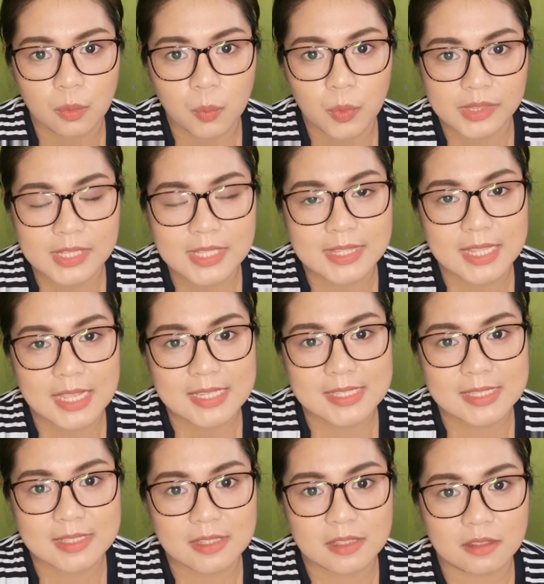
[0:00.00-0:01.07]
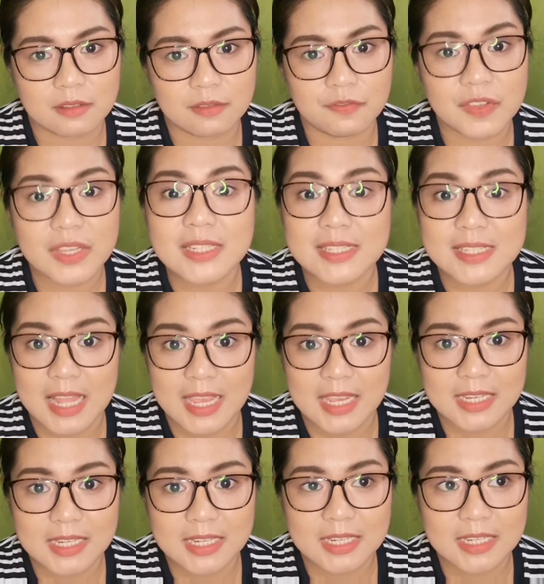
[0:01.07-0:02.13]
what the test feels
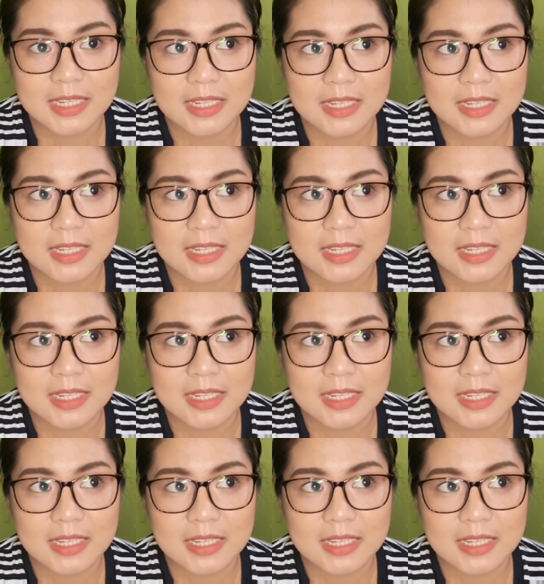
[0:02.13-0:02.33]
like,